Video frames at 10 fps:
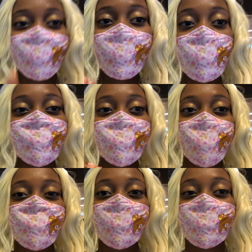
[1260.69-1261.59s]
I have to
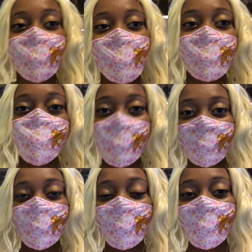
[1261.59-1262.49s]
have the chai
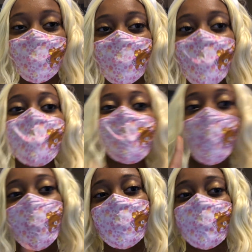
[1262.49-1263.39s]
mixed with it,
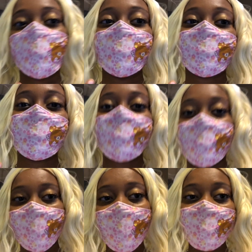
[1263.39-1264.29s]
or to me it tastes like
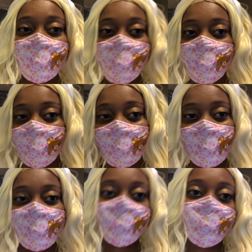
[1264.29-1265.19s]
ass because all I taste is